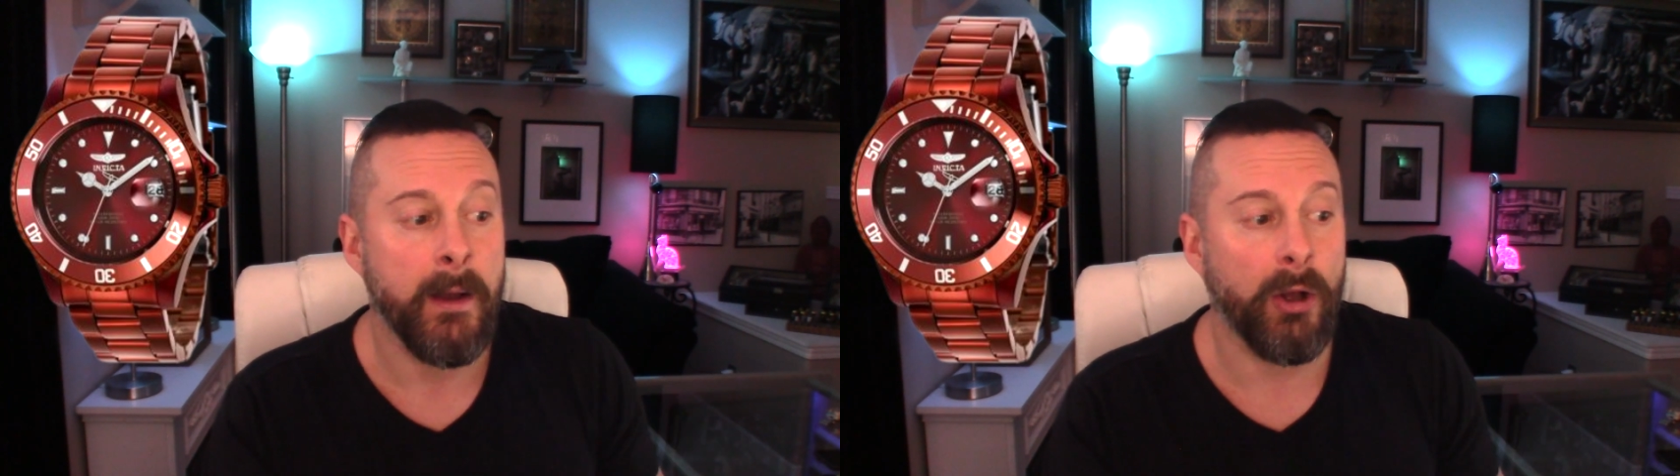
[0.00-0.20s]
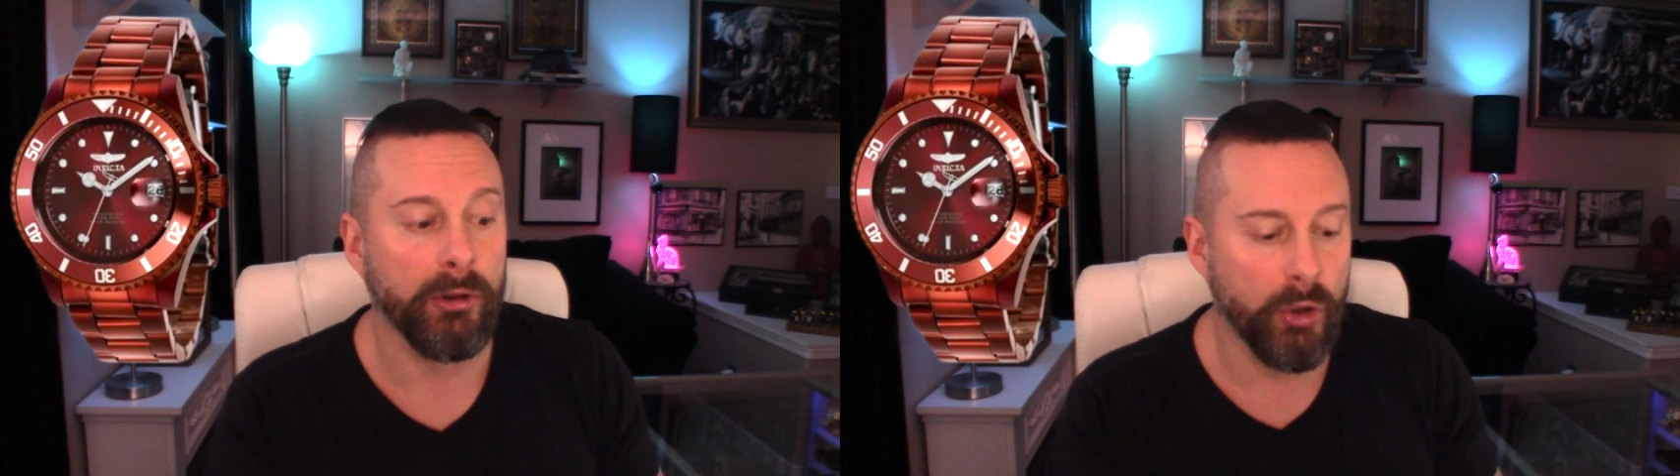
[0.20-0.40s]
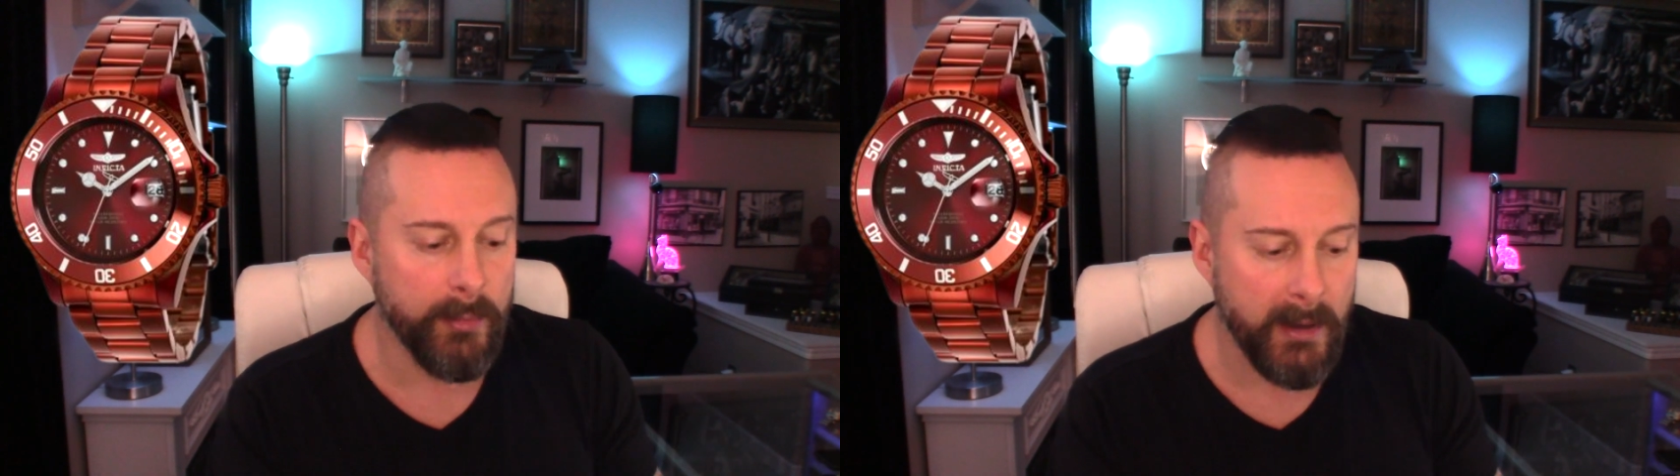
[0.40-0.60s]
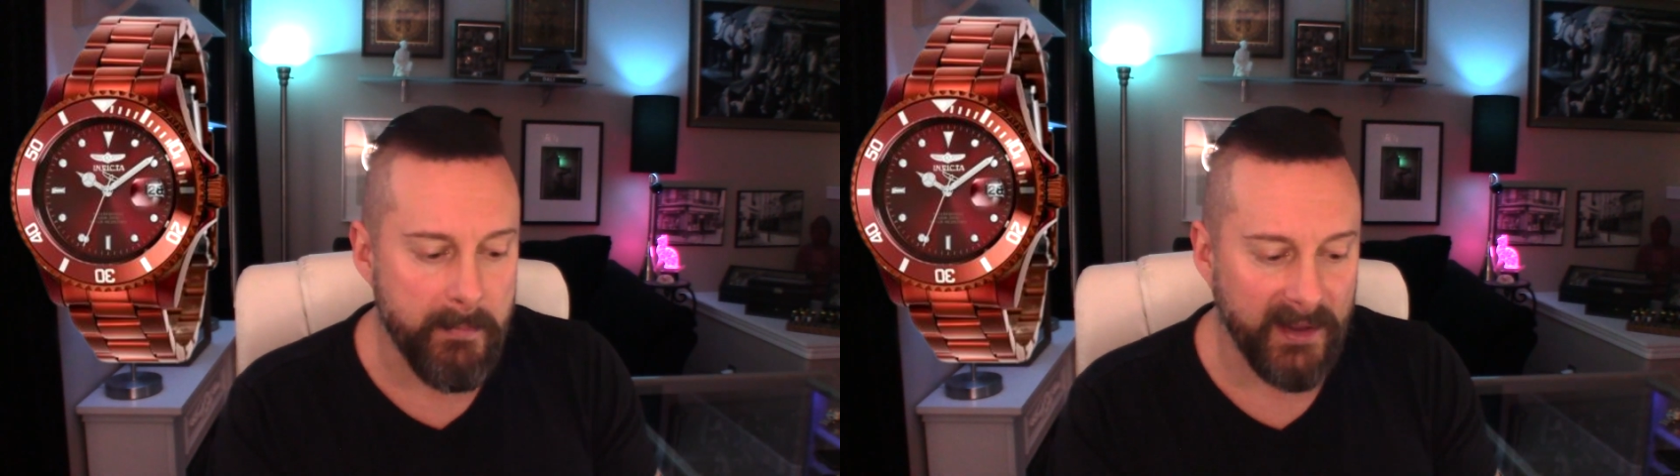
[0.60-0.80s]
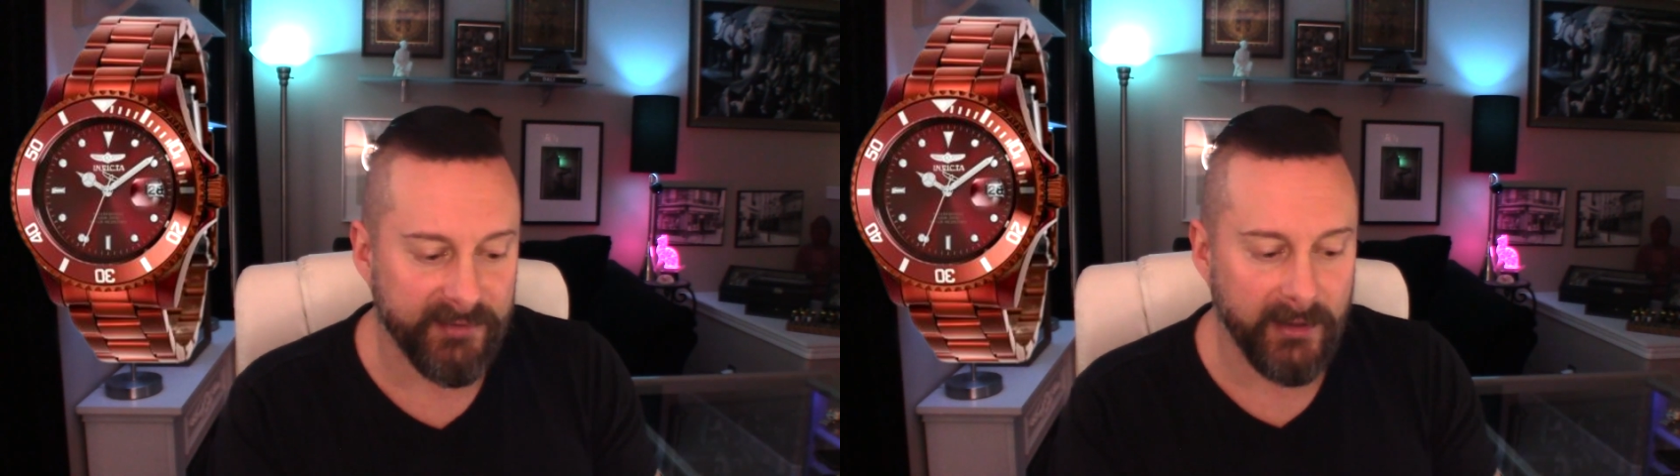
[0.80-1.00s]
aluminum
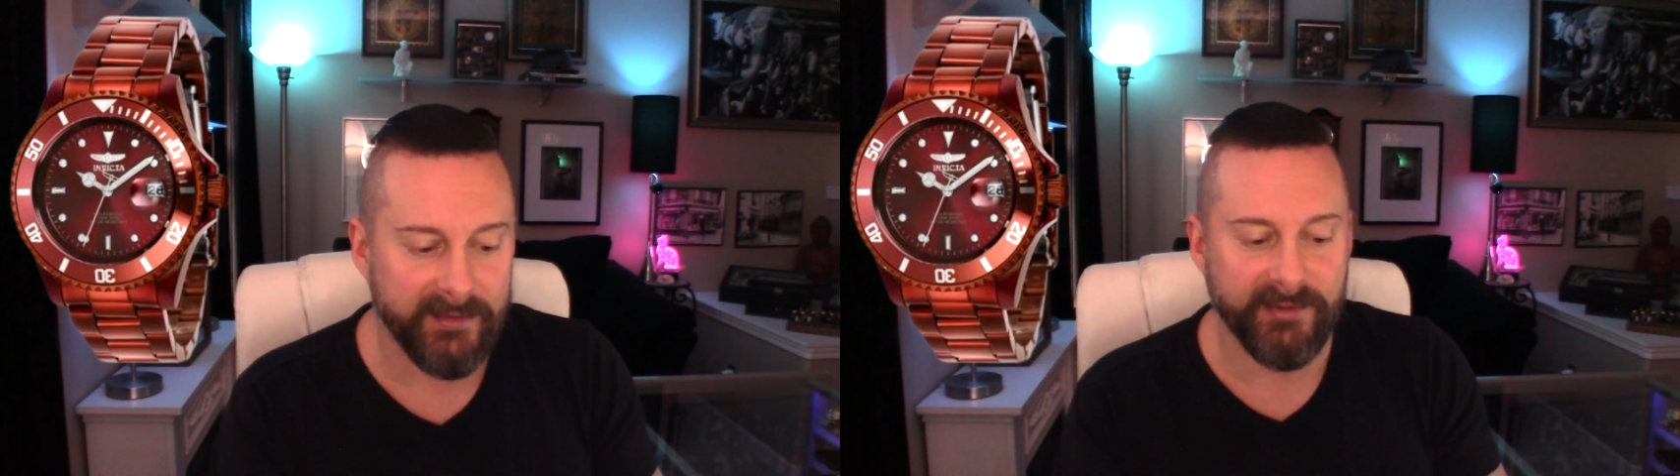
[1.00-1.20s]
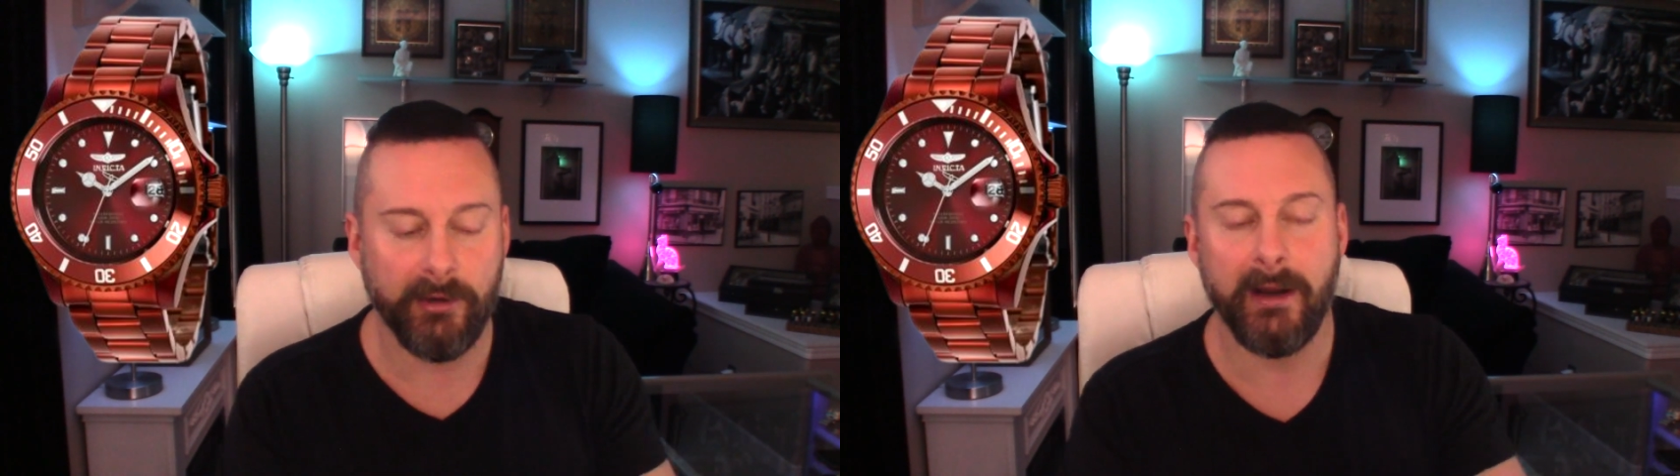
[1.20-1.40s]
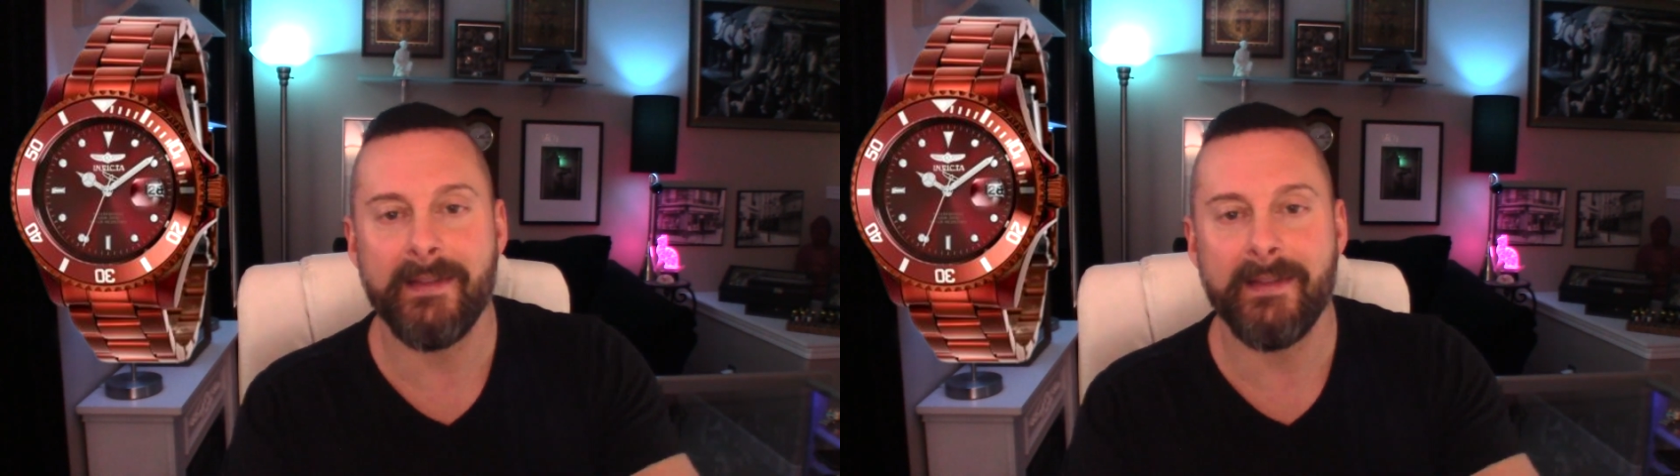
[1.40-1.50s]
bezel insert,